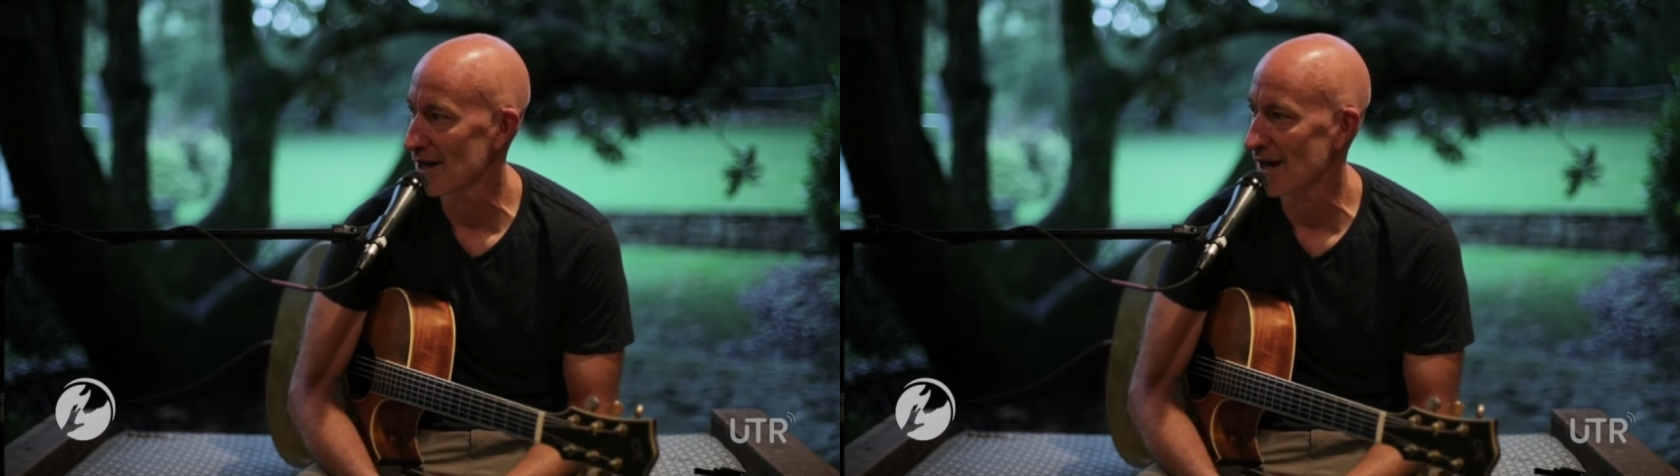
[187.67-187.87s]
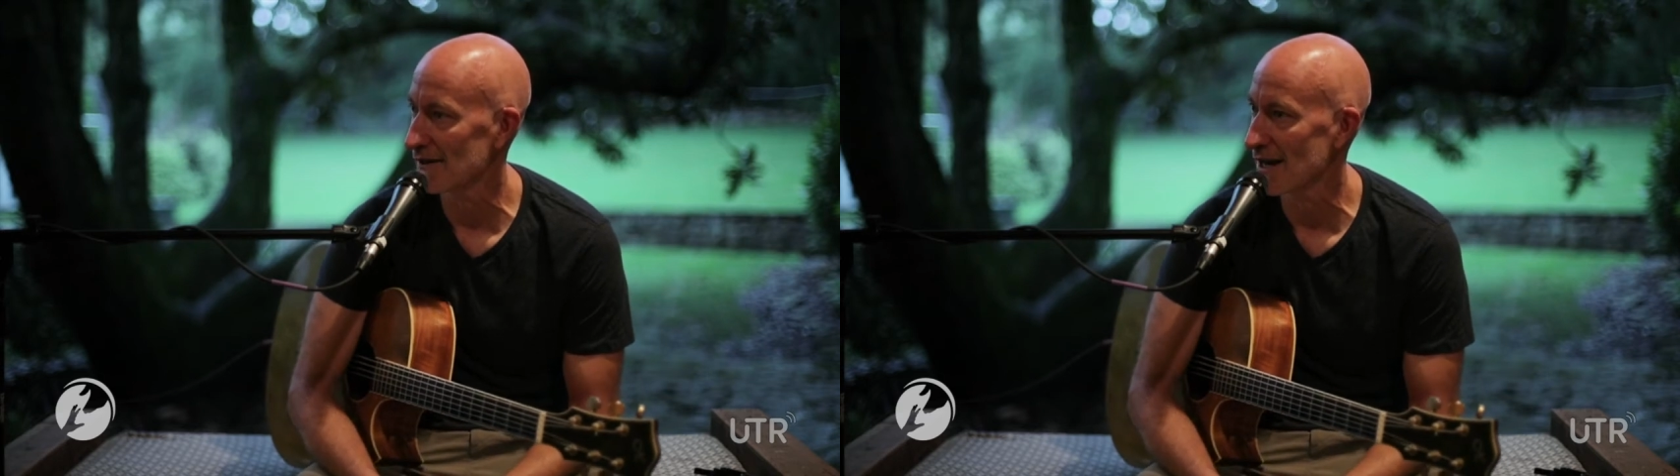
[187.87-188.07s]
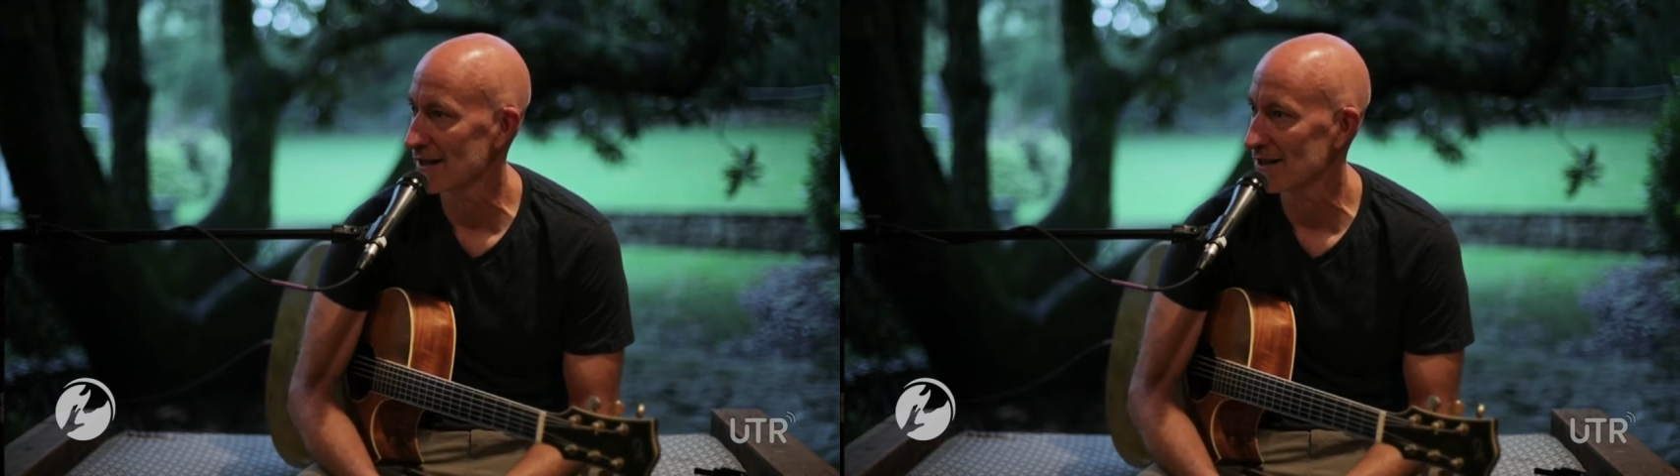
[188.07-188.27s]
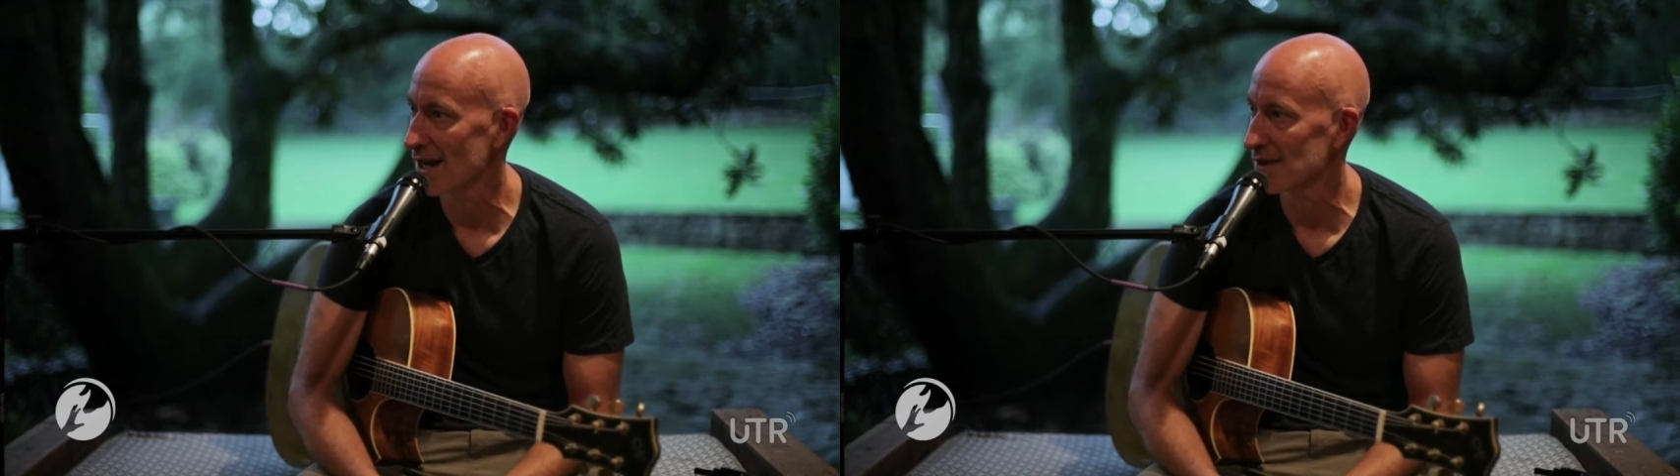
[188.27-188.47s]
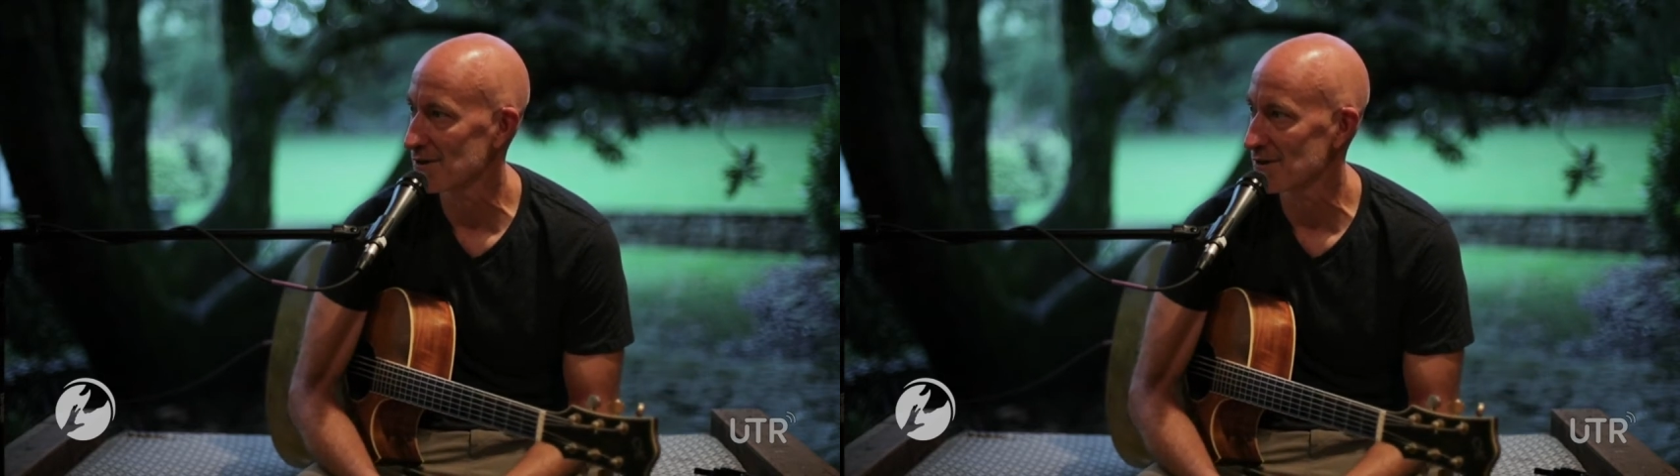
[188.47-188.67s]
online
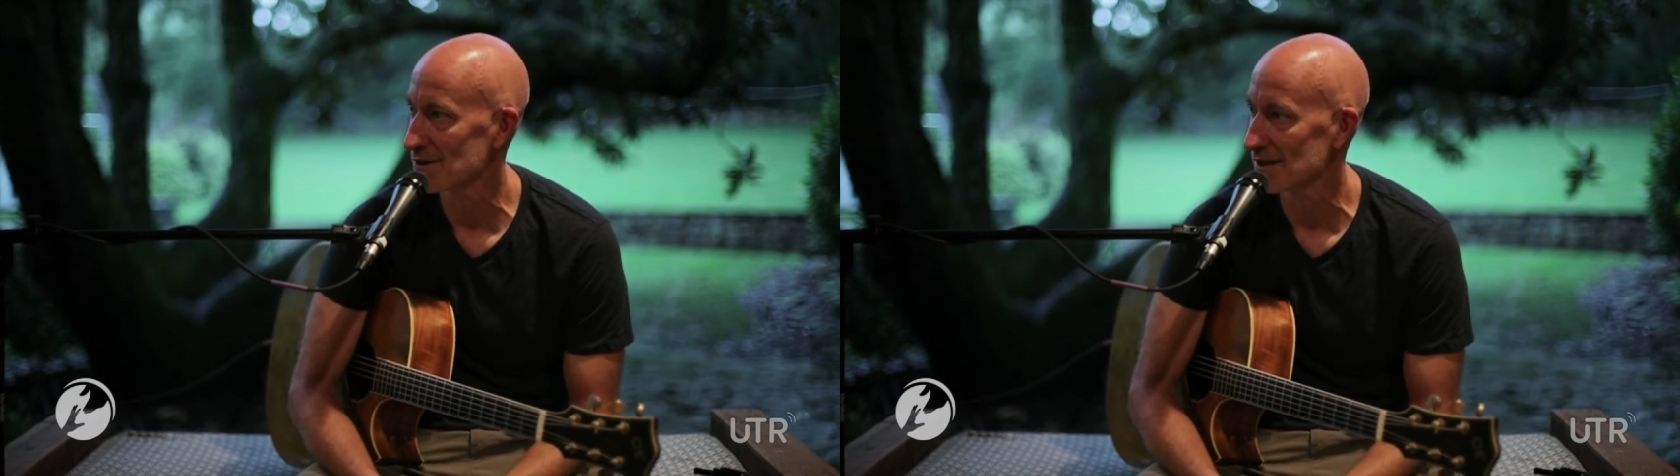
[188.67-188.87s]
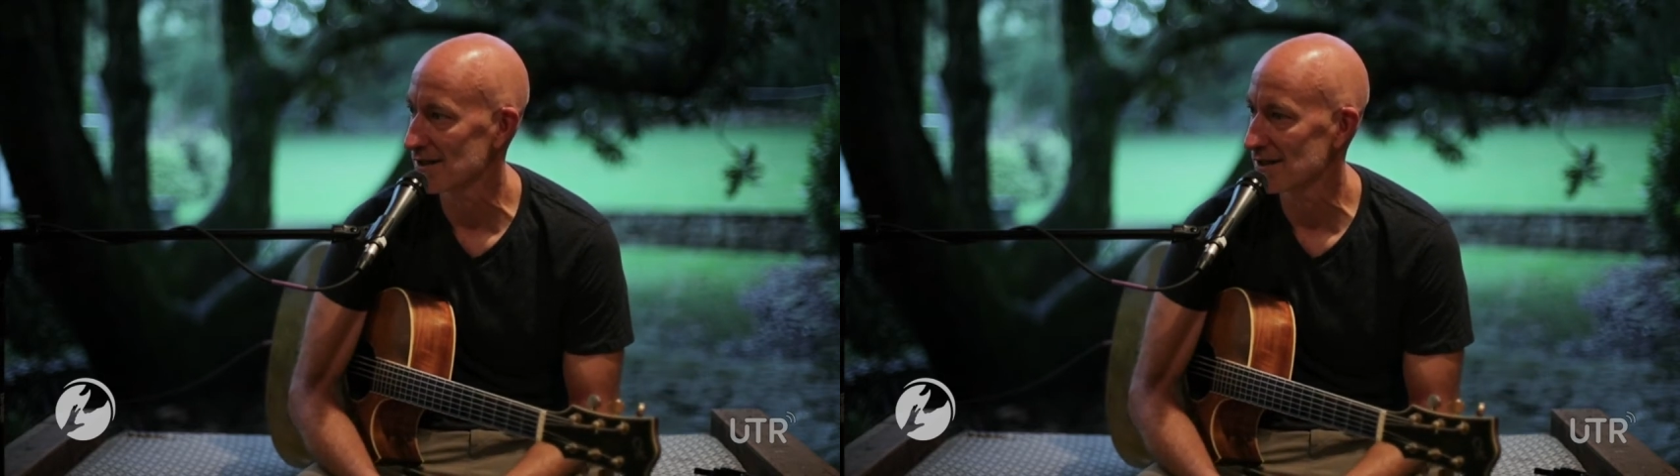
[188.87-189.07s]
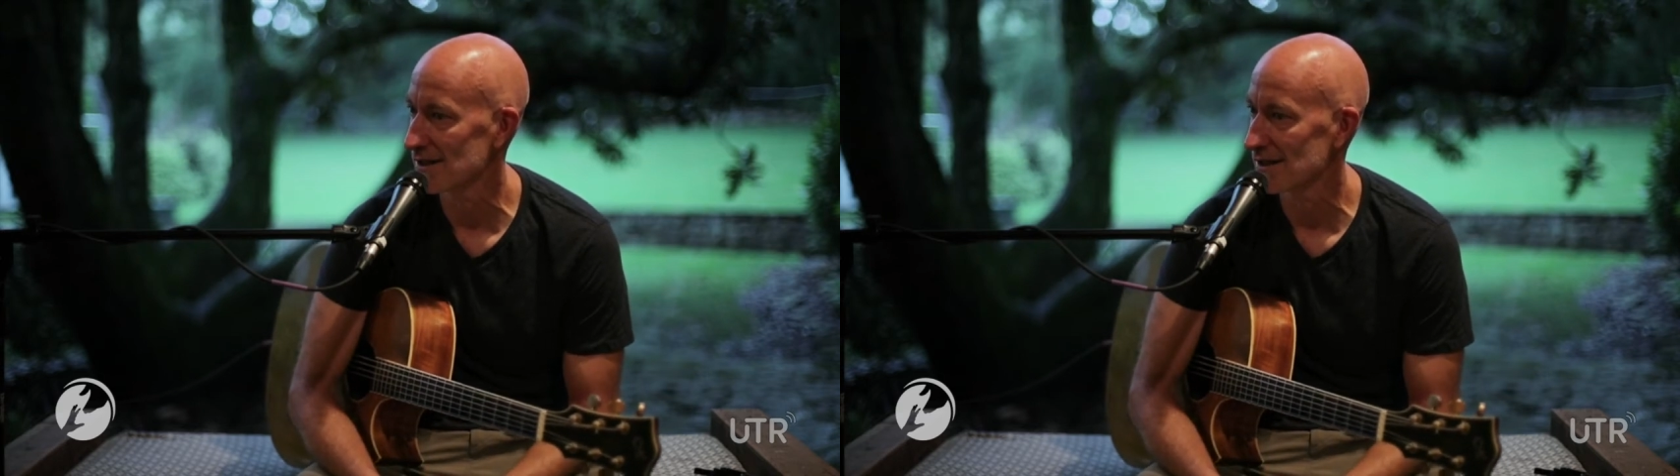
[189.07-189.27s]
concerts, and